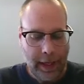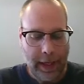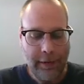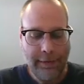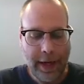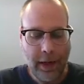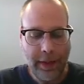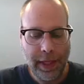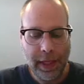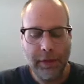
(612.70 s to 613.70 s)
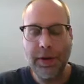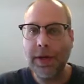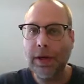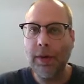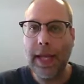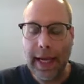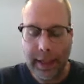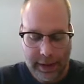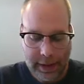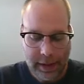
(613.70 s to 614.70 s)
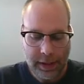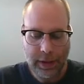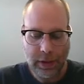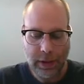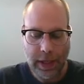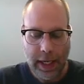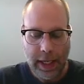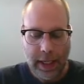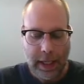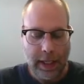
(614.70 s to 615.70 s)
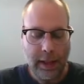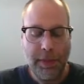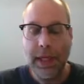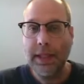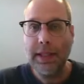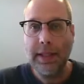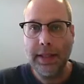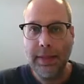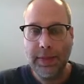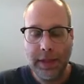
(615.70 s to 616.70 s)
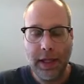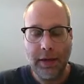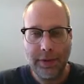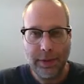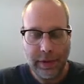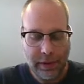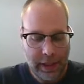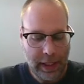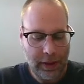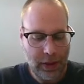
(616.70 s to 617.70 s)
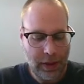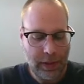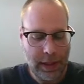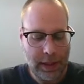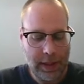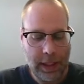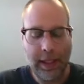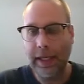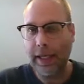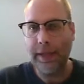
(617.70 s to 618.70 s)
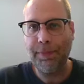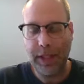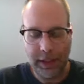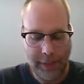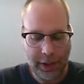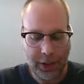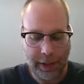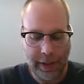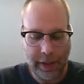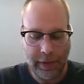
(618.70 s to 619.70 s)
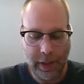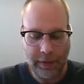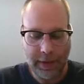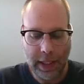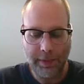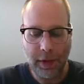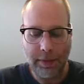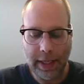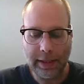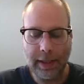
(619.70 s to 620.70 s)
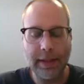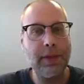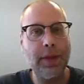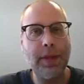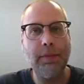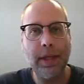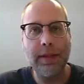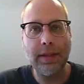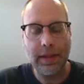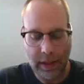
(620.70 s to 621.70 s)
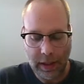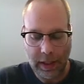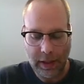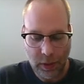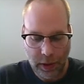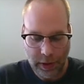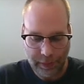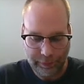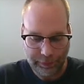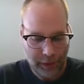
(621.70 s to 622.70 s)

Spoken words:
I found that if you can relax in the story, the pieces themselves will lead you into telling it, especially if you have set up your basket so that the pieces are in order.